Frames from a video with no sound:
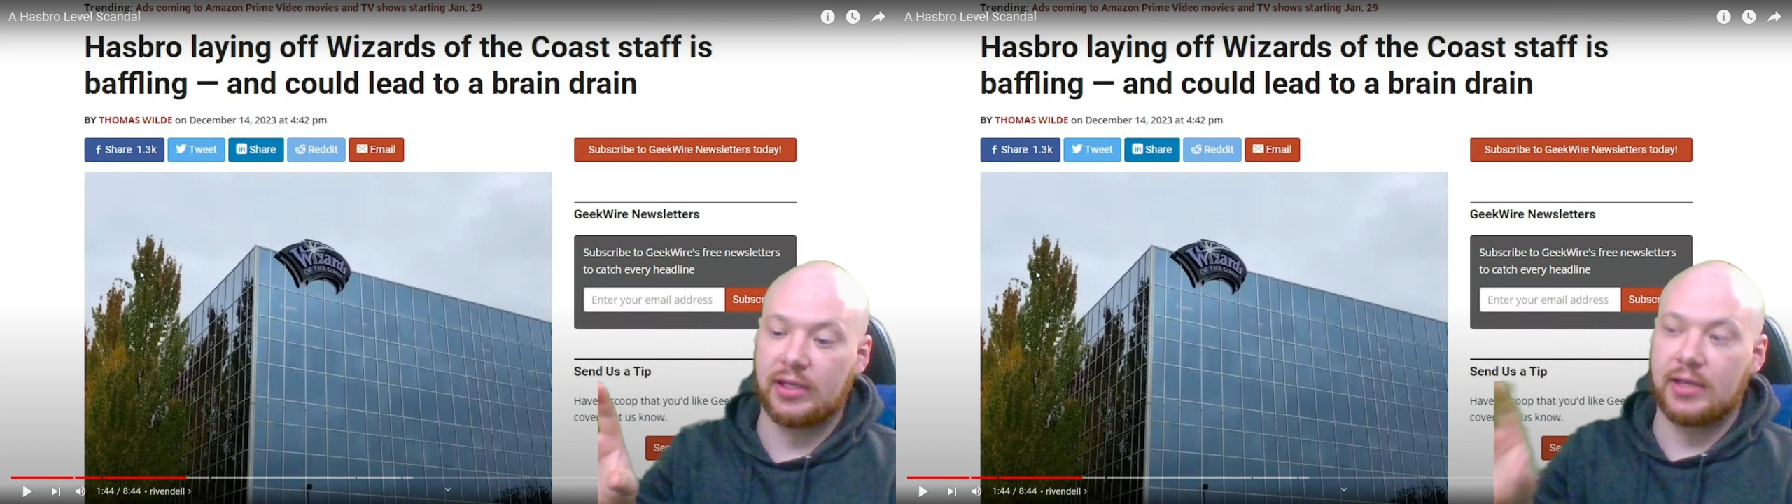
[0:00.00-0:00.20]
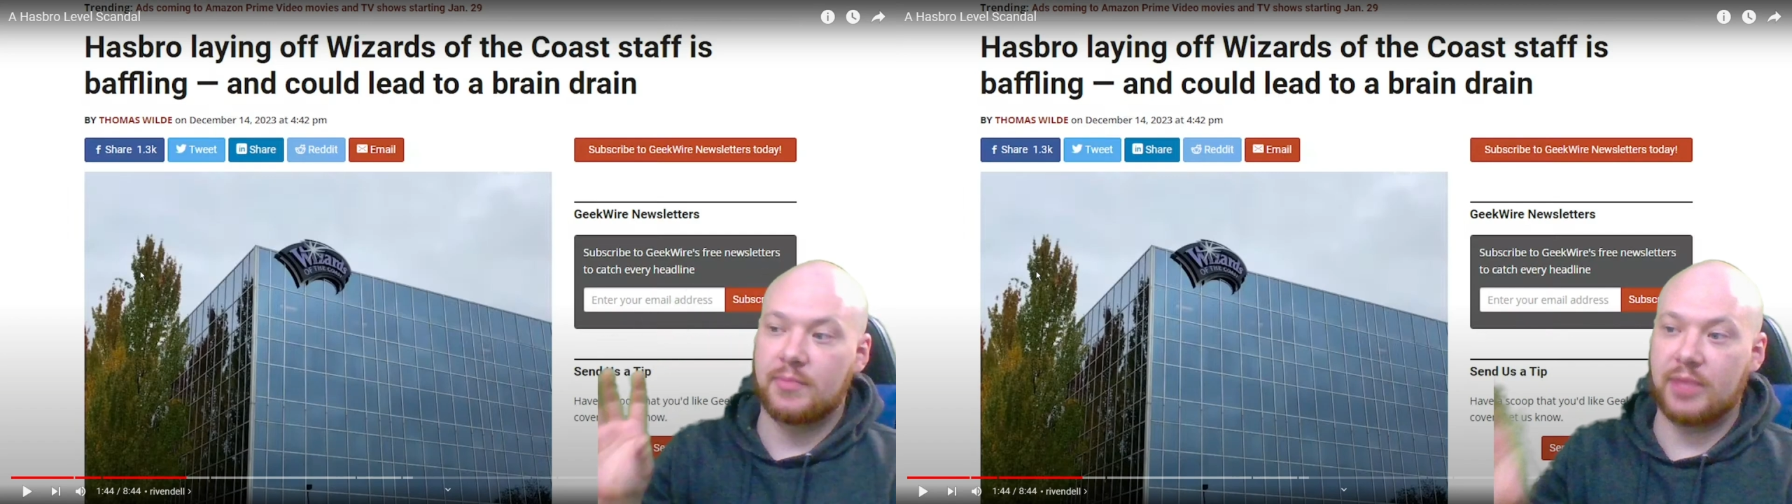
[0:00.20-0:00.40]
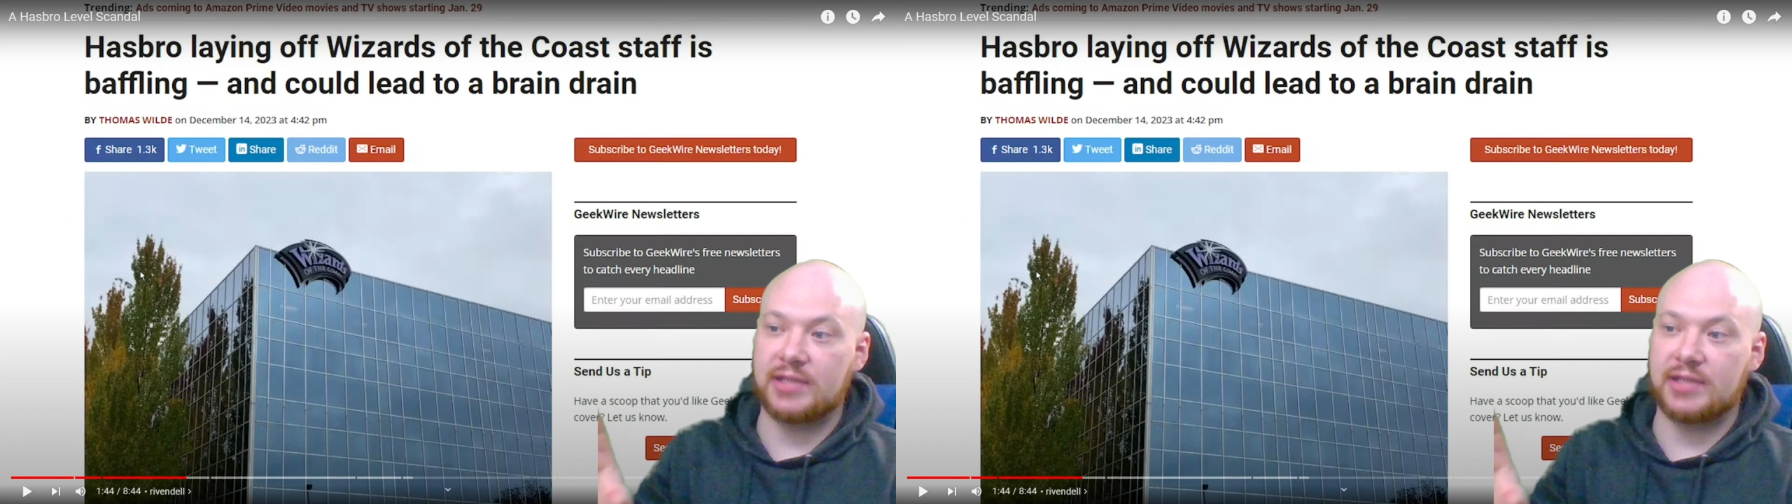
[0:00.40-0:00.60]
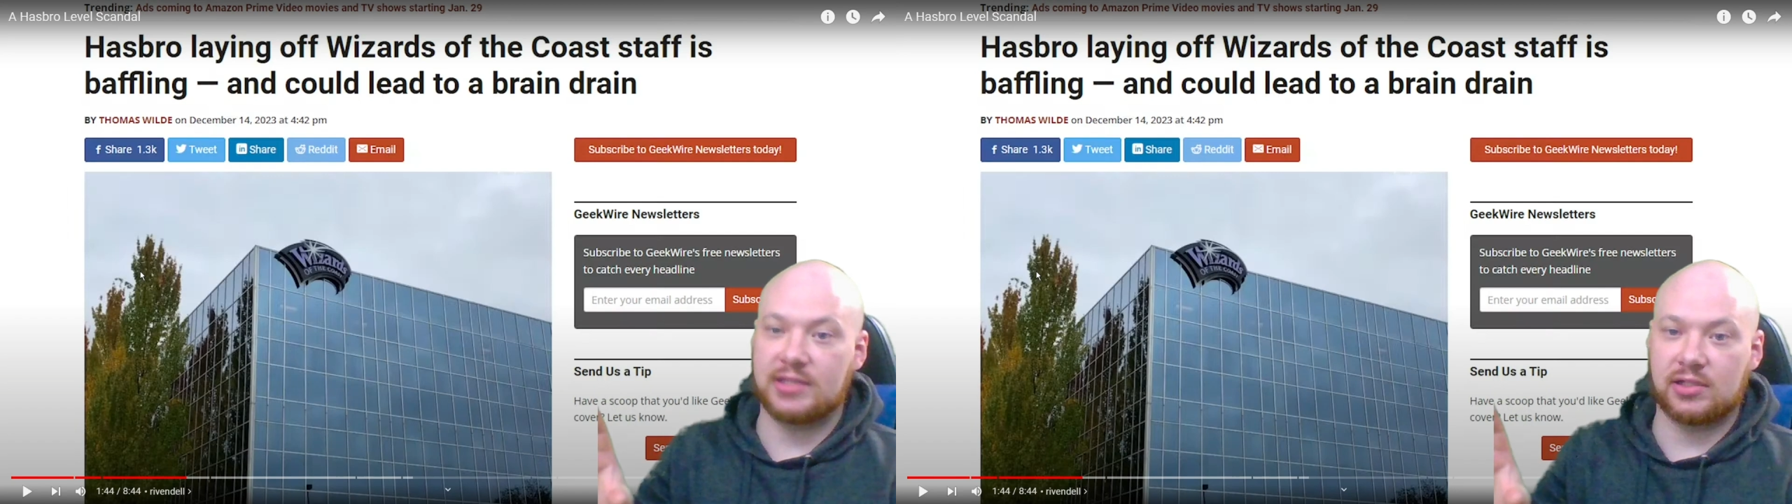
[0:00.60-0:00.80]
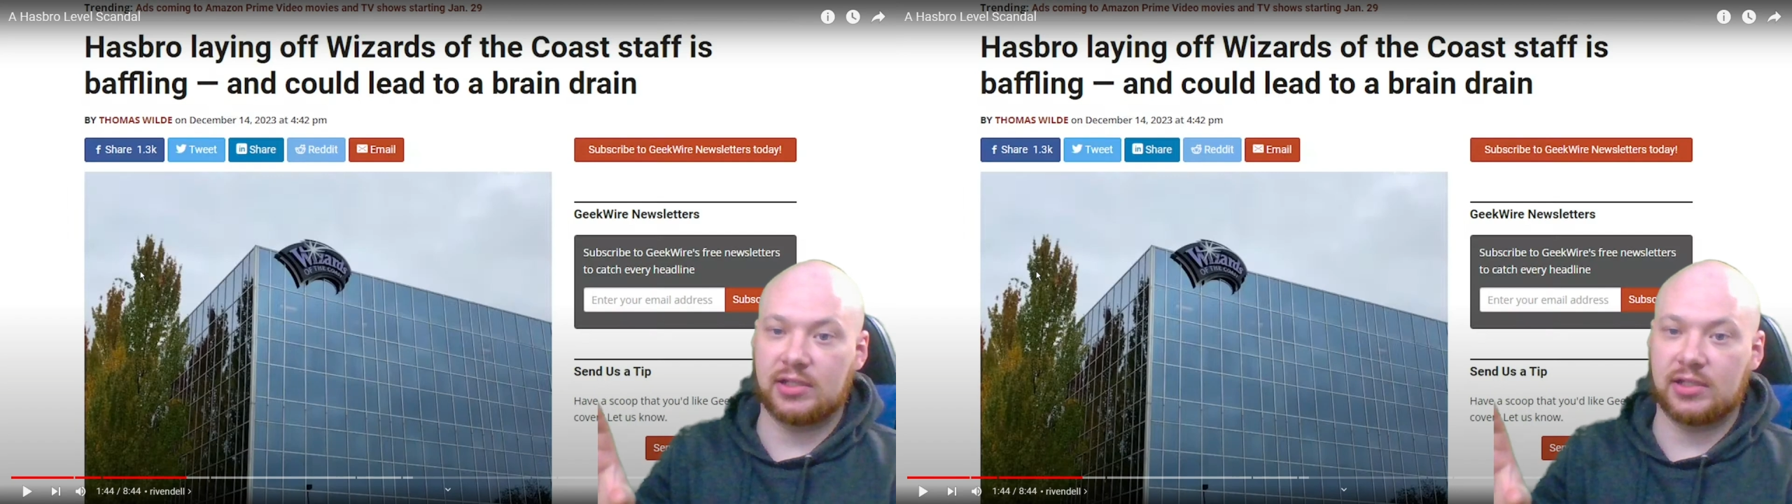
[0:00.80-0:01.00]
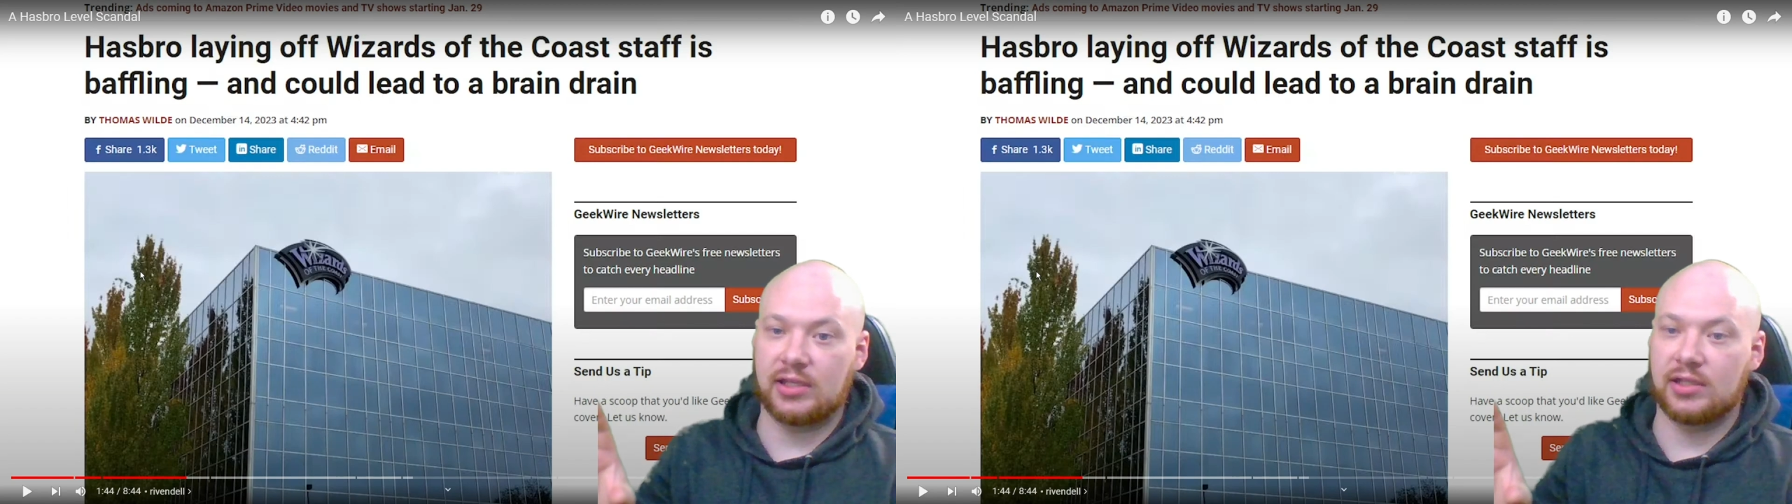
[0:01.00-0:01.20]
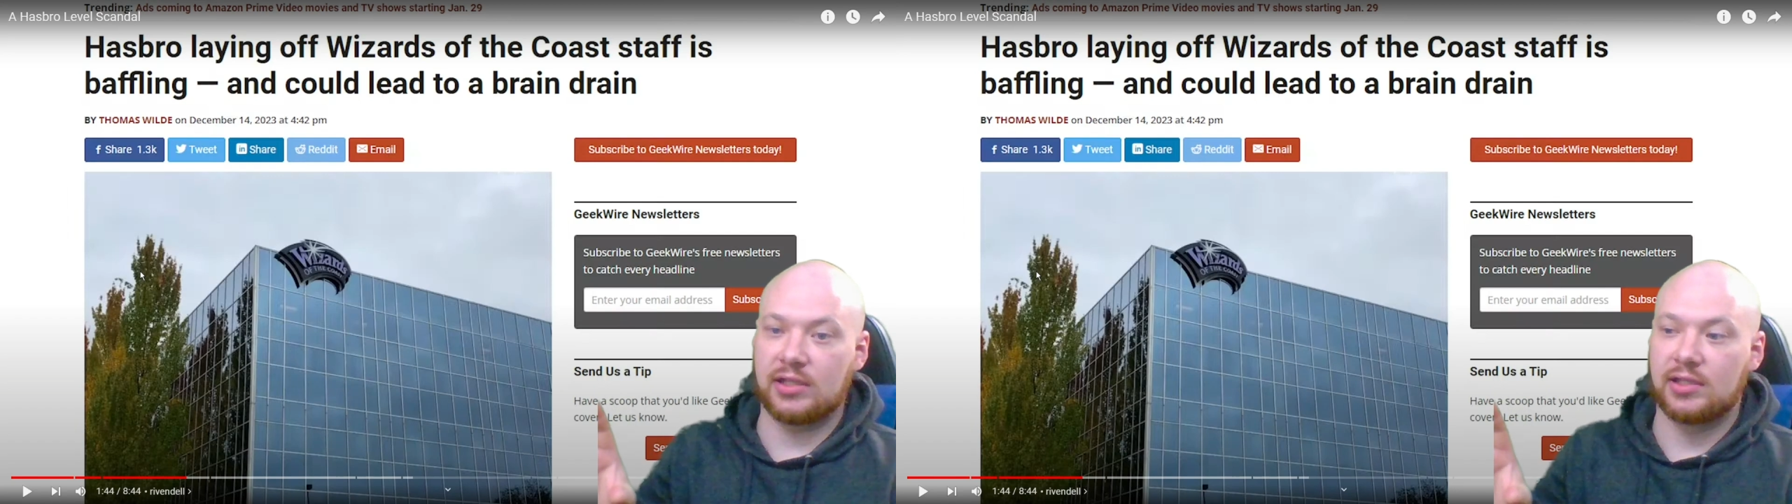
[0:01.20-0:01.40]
Basically,